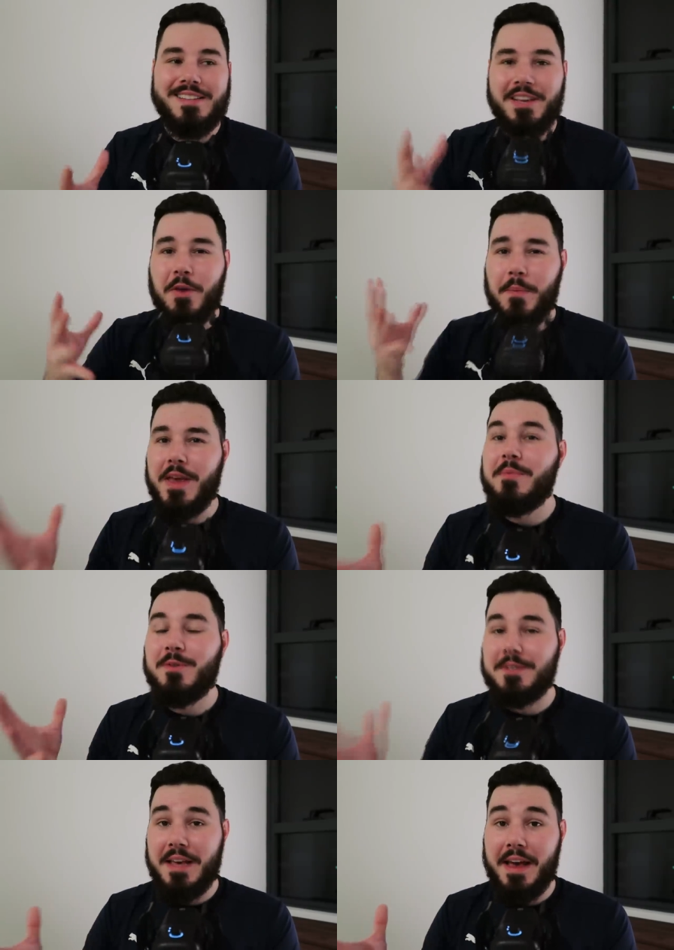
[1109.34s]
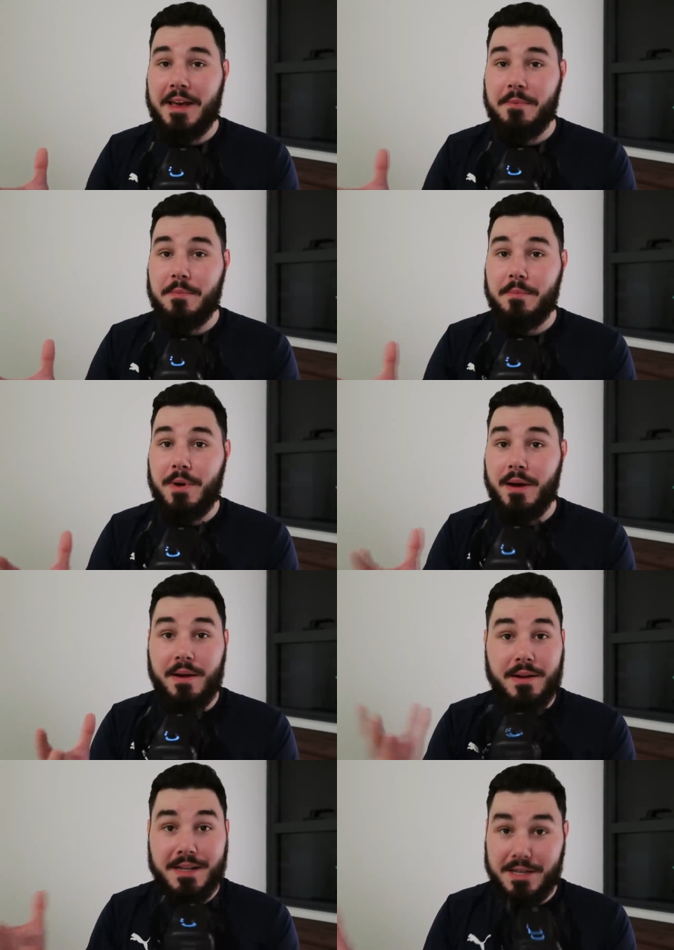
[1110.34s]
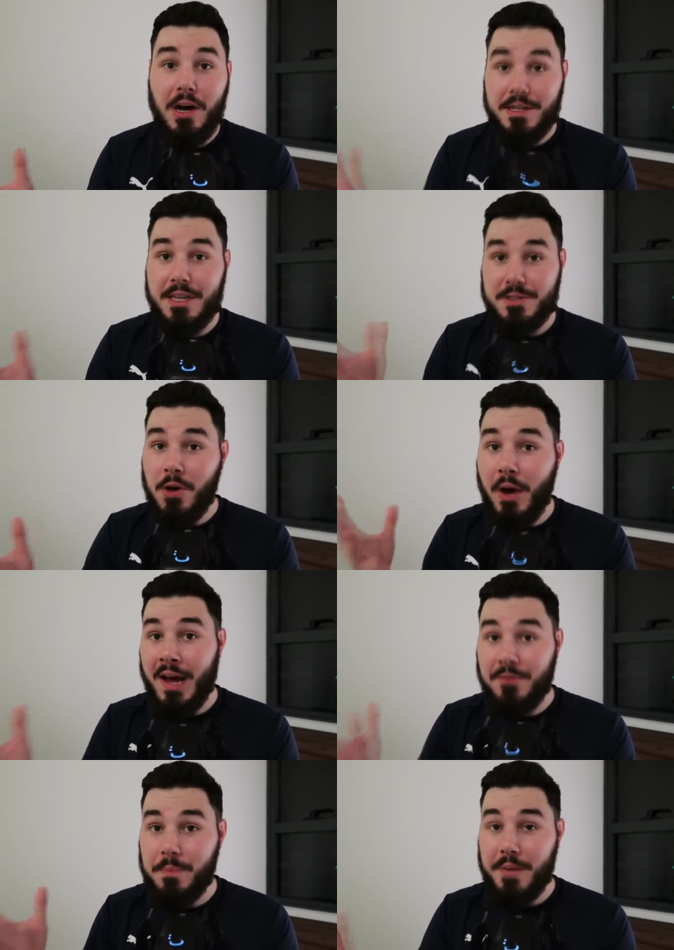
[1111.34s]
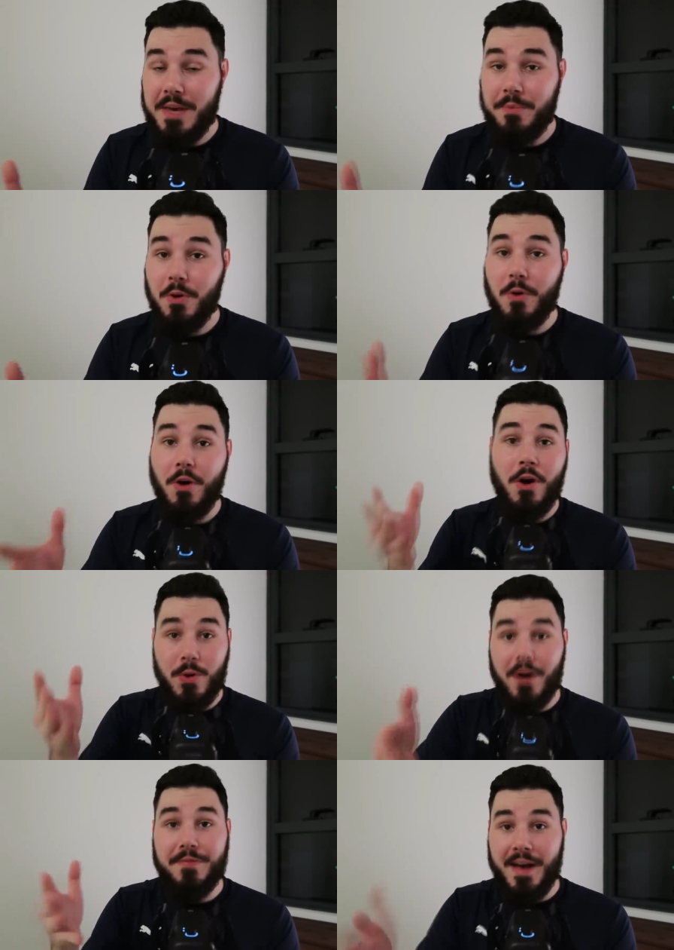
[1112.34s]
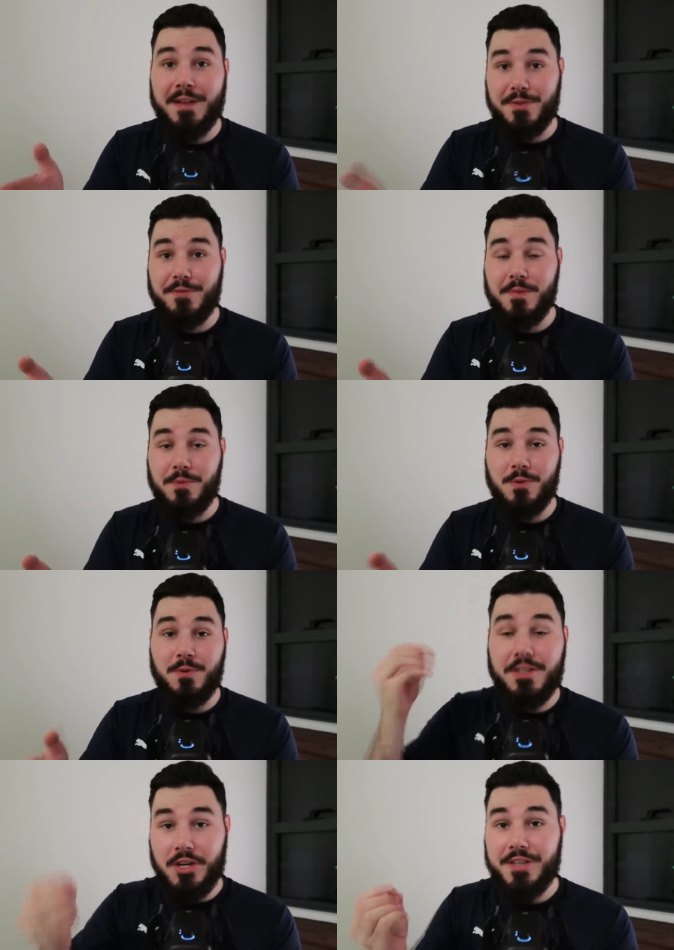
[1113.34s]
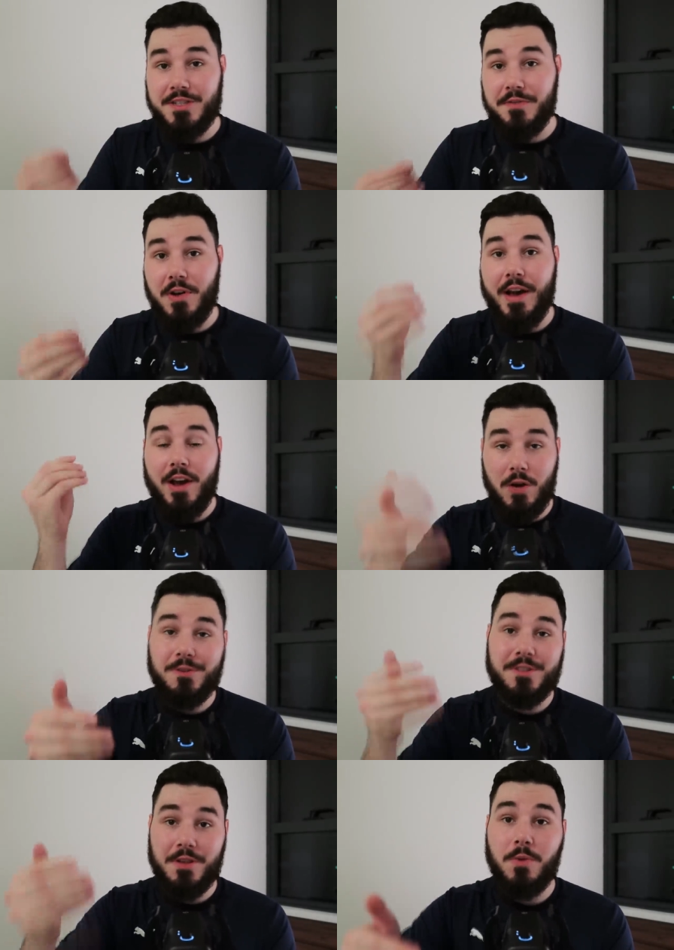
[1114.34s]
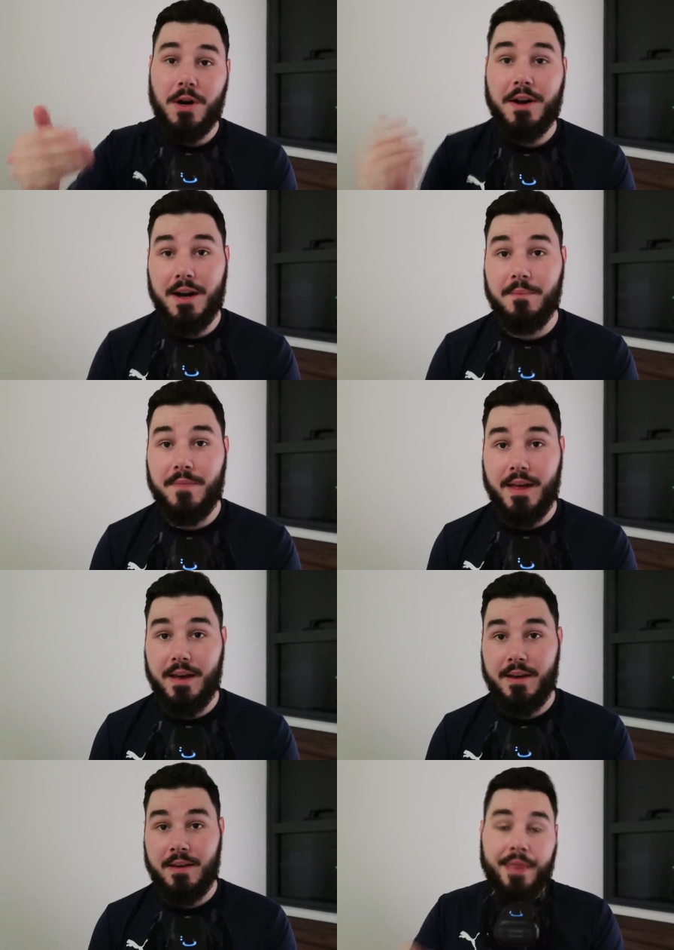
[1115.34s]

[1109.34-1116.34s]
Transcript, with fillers: as like the people's game, but Qatar does not have the people who are fans of football to justify hosting the World Cup there.